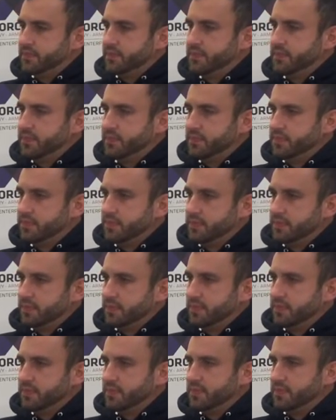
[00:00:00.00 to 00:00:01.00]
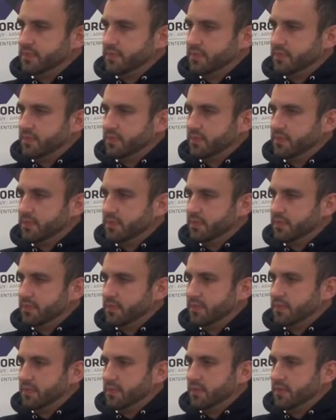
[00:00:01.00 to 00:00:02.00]

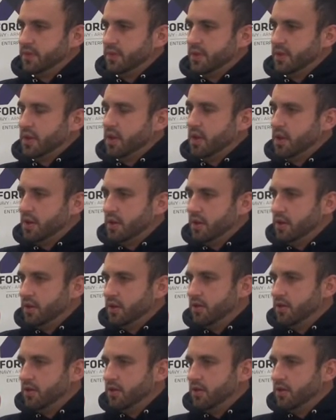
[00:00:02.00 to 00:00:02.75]
[no speech]